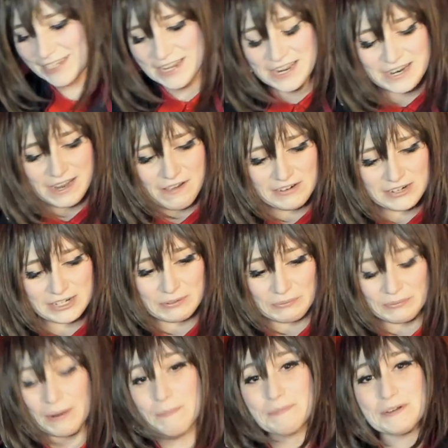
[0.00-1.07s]
Never just
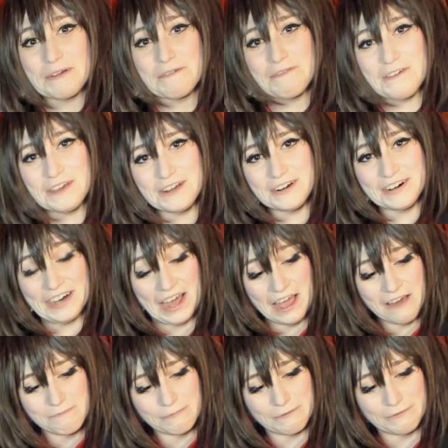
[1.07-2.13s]
ripped a figure in half
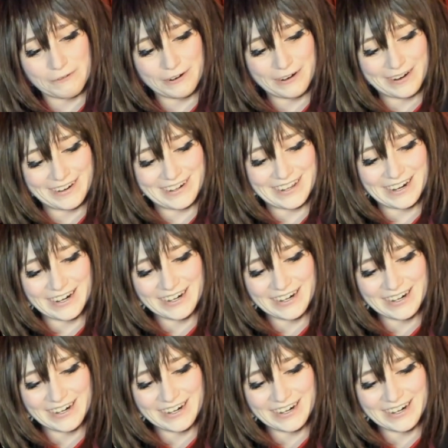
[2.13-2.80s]
before on here.